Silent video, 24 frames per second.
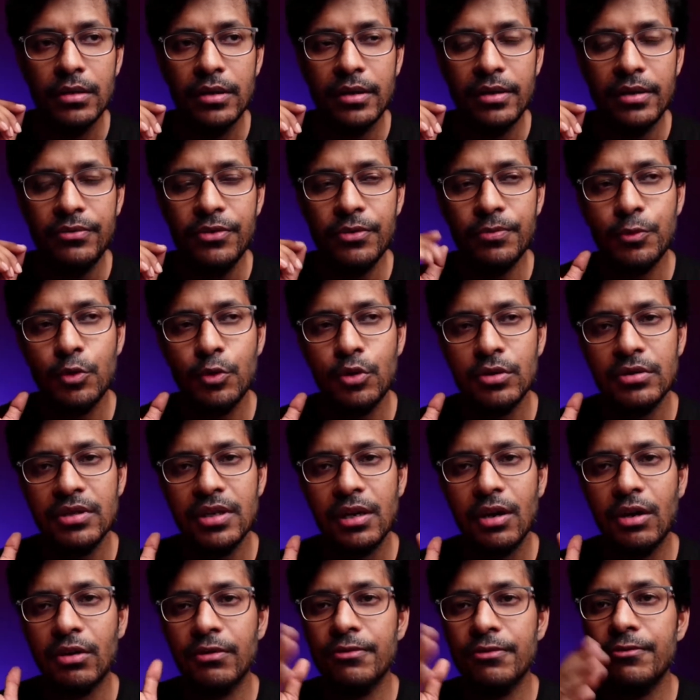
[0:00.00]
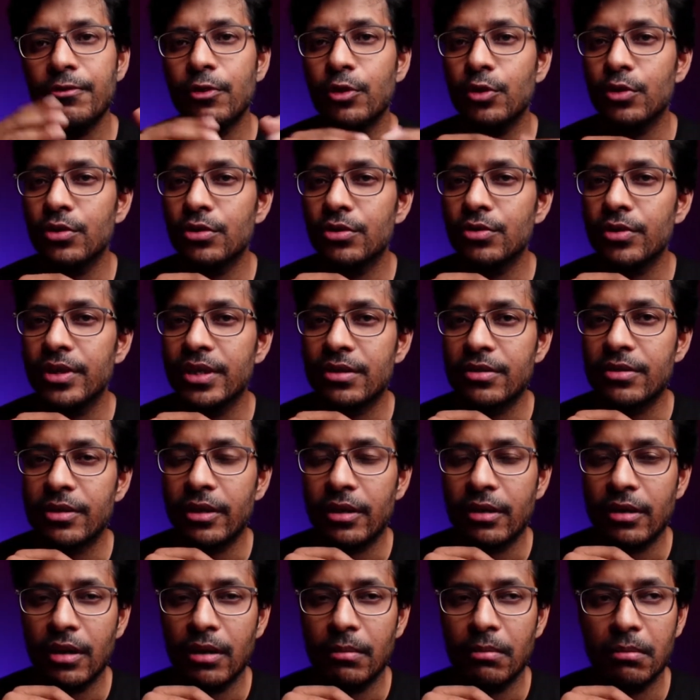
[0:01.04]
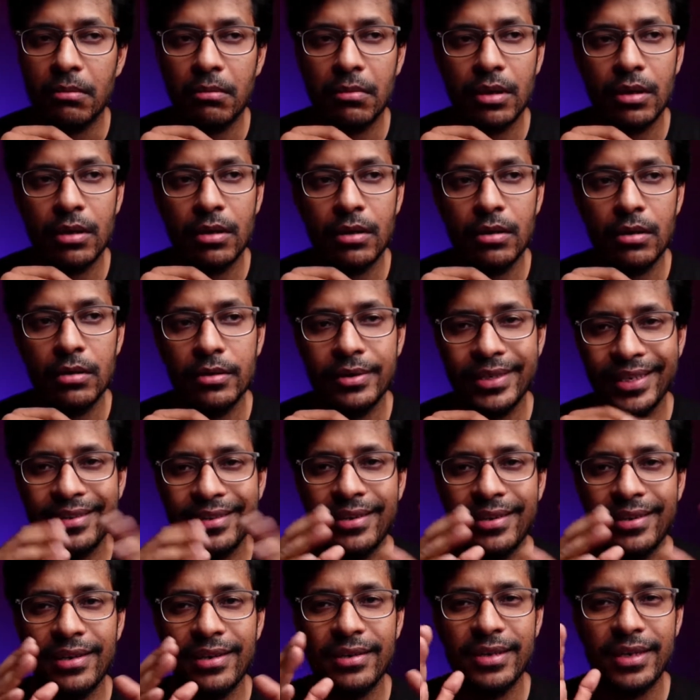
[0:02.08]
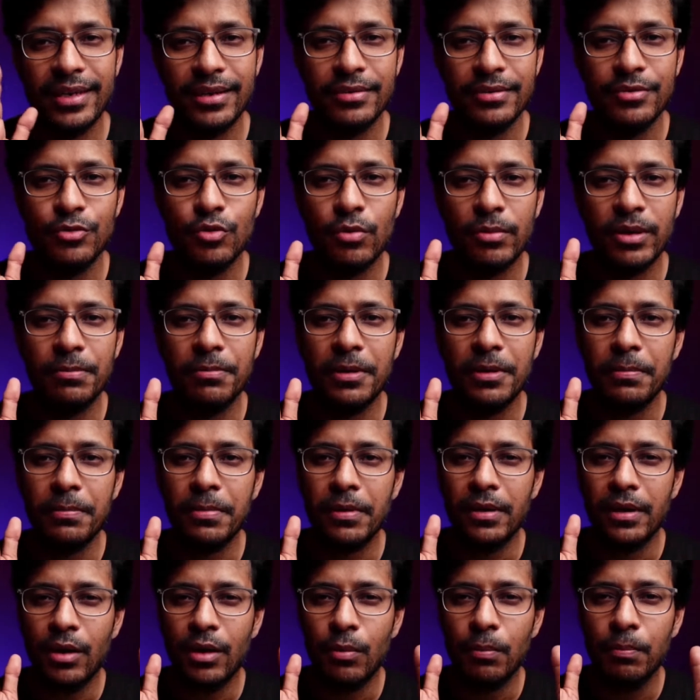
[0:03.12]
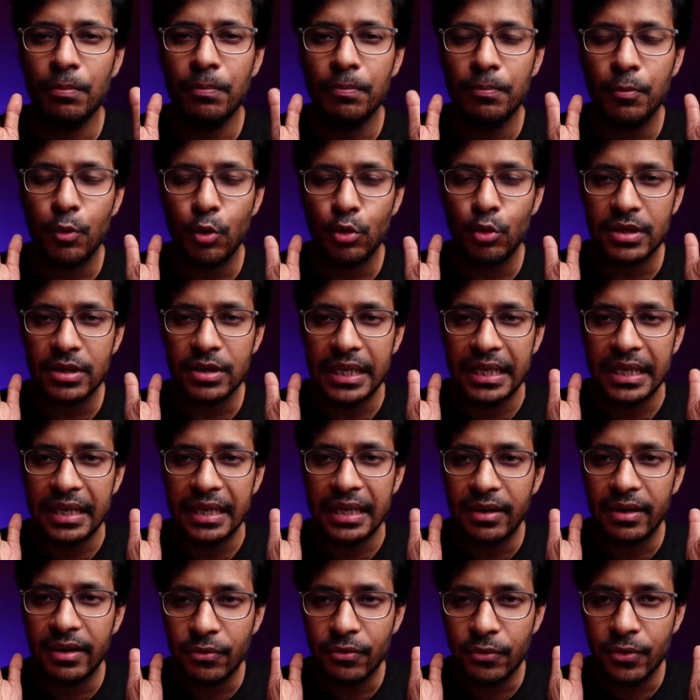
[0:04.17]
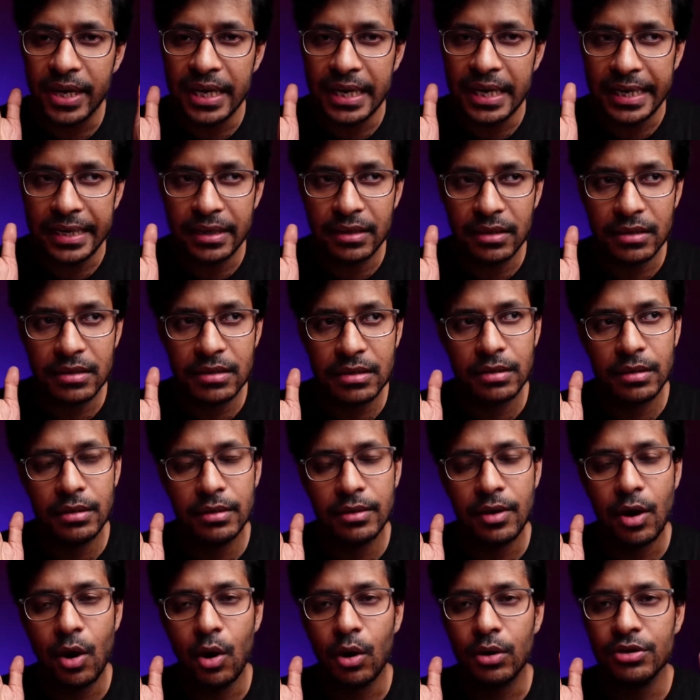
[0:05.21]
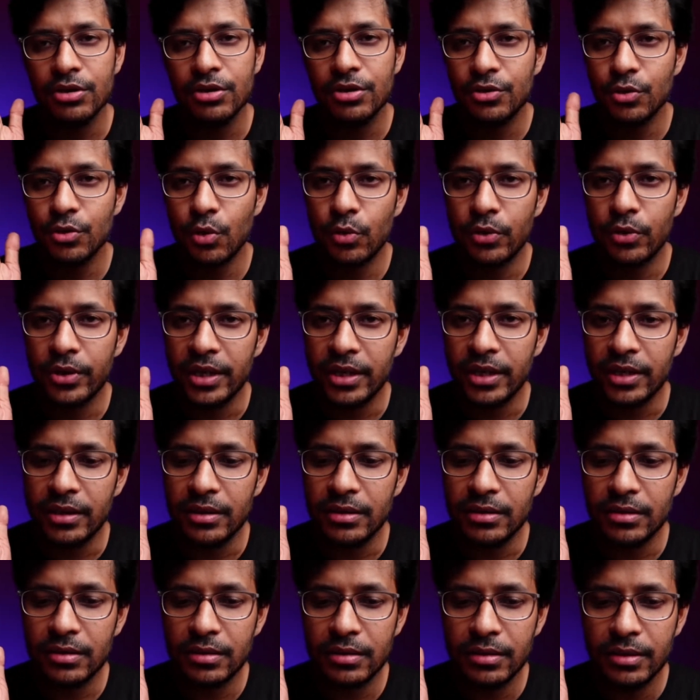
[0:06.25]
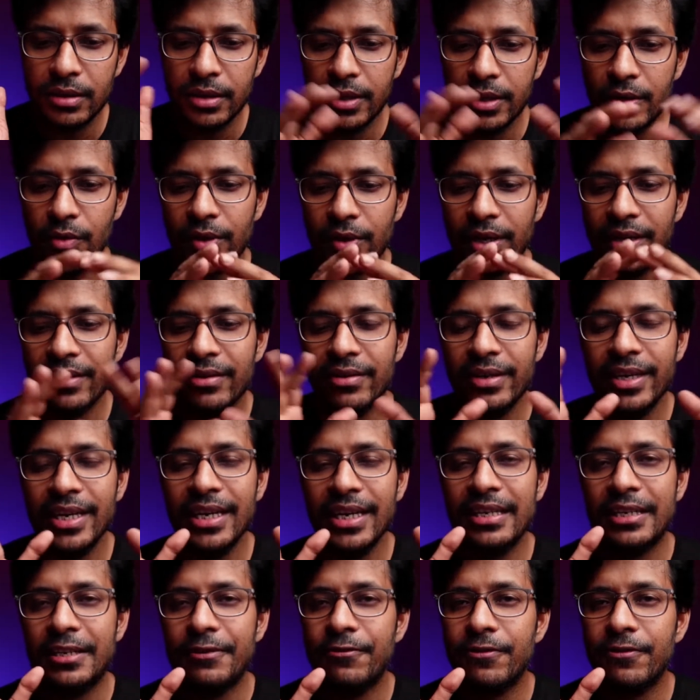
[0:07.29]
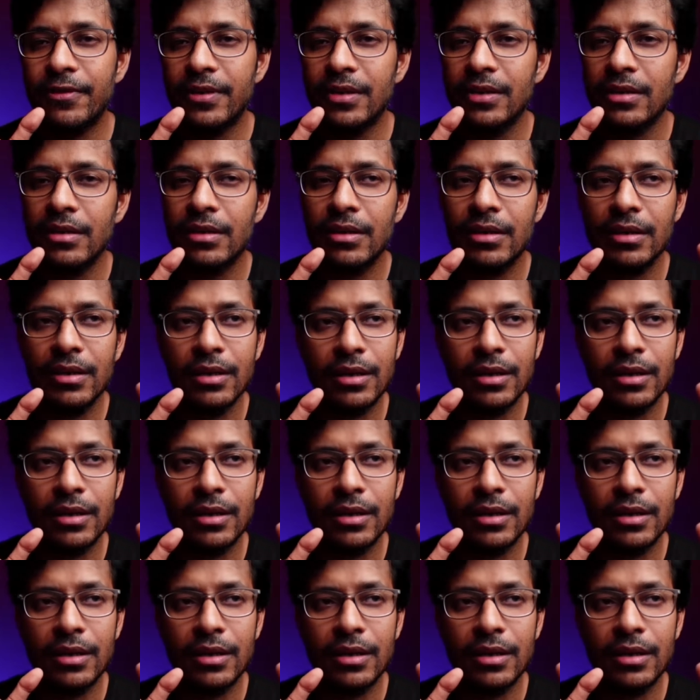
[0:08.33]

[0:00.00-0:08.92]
If you post a lot of photos to Instagram, there so many people now posting reels or stories. You can create different